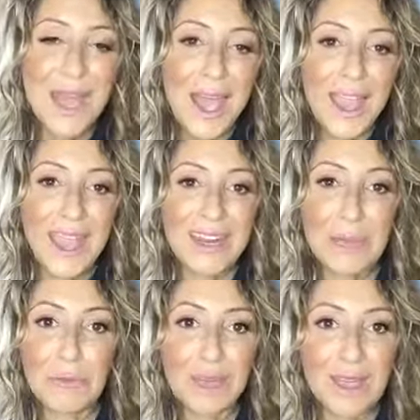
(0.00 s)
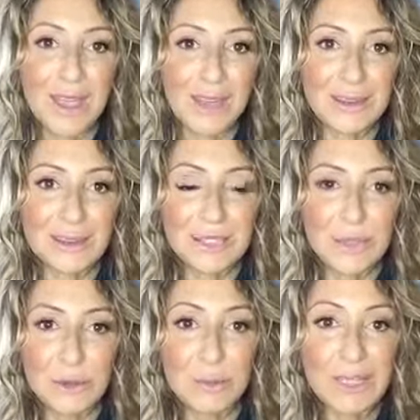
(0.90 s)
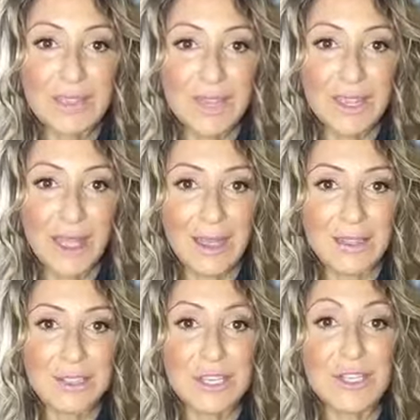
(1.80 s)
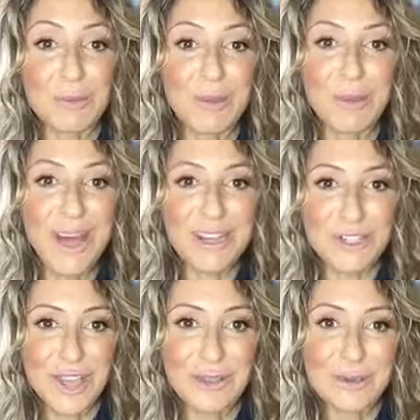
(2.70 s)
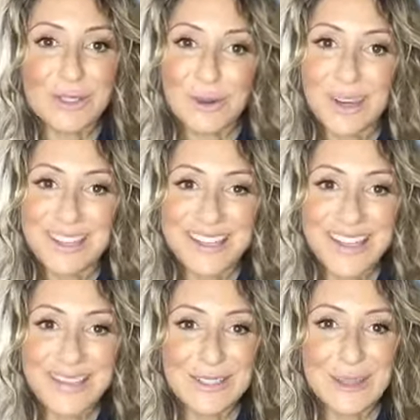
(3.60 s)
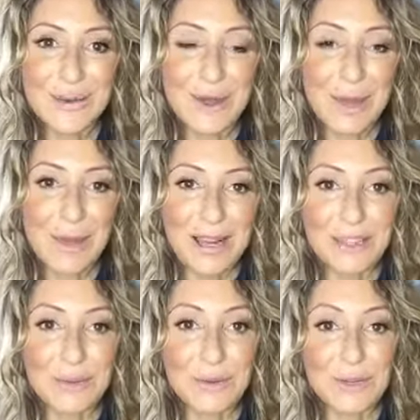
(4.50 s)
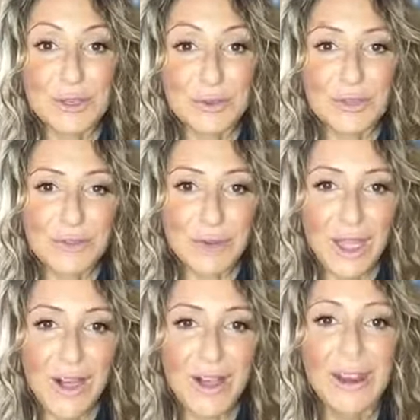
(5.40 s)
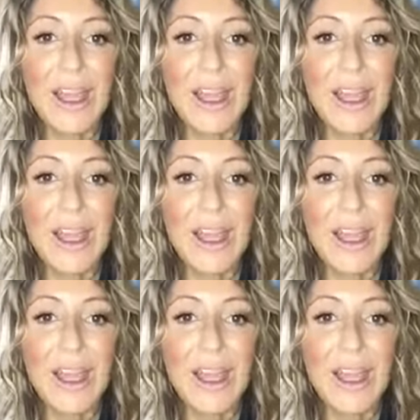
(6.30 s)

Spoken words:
And I'm really into believing and teaching people how to shed those stories and to come back to the truth of who they are.